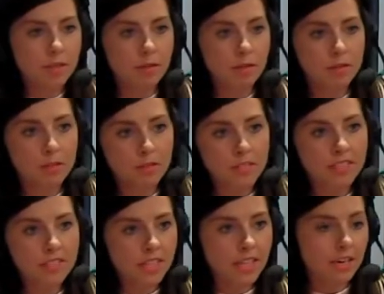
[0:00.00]
about was
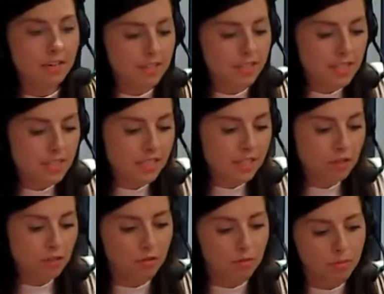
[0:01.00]
recently I was listening
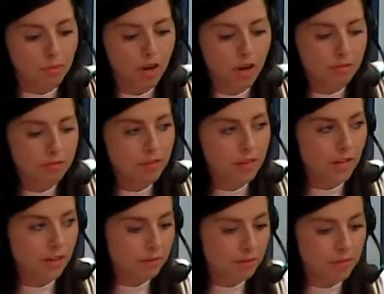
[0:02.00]
to a prof
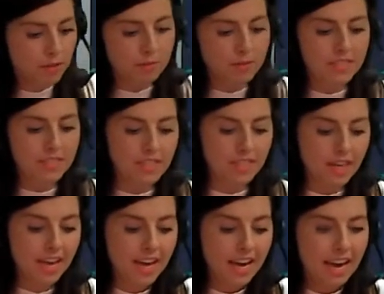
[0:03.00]
uh, from
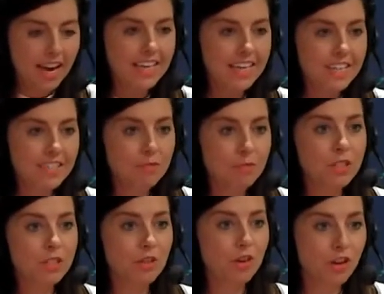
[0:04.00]
UBC, and he's
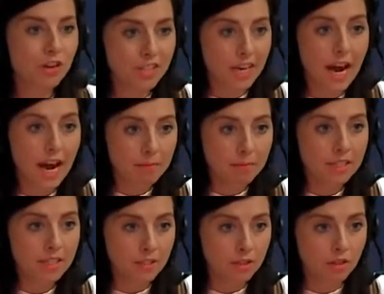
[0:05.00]
what's called the
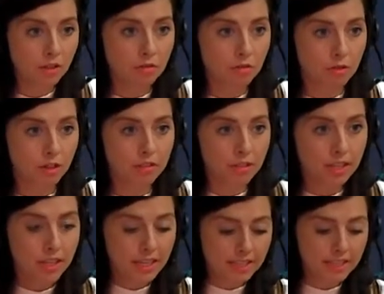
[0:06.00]
happiness guru.
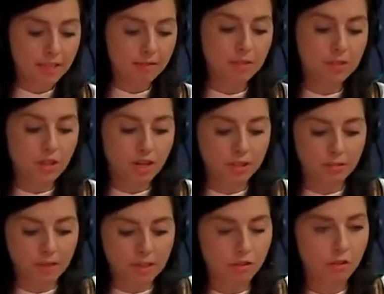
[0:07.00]
His name is Dr.
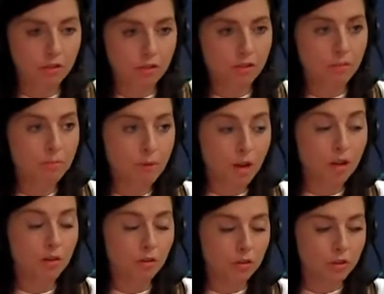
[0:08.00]
Mike Hold, Mark
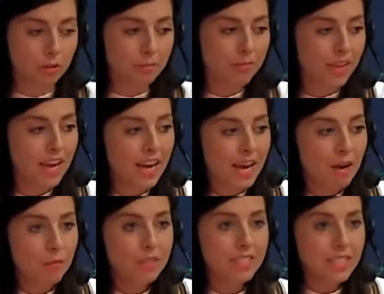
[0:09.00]
Holder.
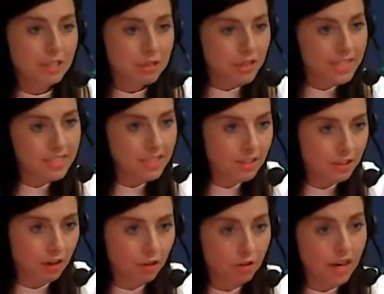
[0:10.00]
What's interesting
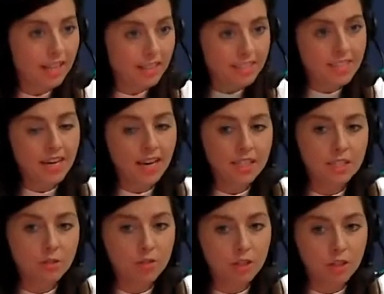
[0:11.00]
though, and this ties
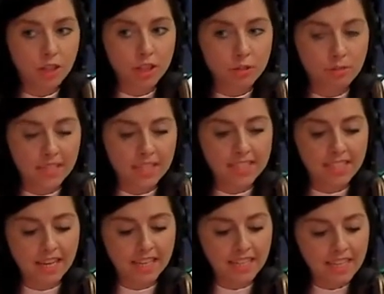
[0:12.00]
to encouragement, is
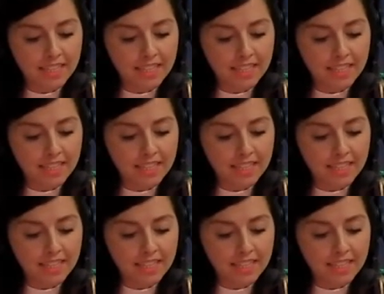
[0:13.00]
that he